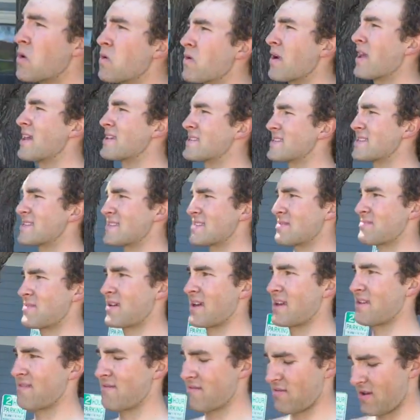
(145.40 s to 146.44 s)
two races in
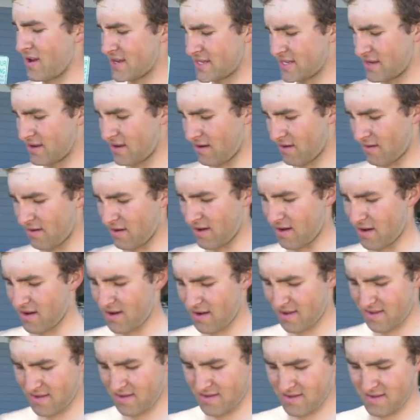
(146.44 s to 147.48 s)
my racing career.
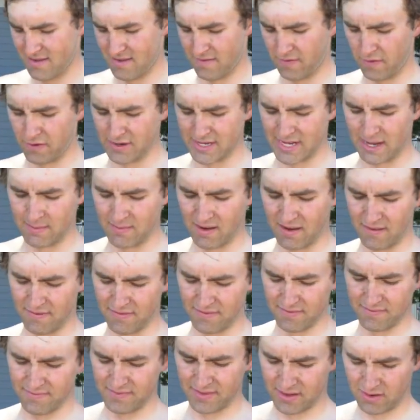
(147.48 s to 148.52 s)
First time
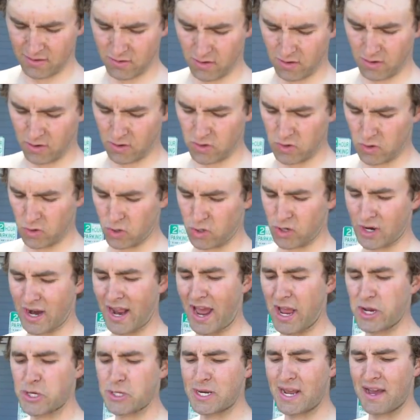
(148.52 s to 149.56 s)
I've quote unquote
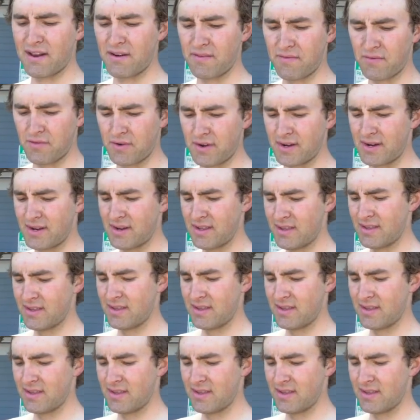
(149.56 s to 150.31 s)
crashed out of one.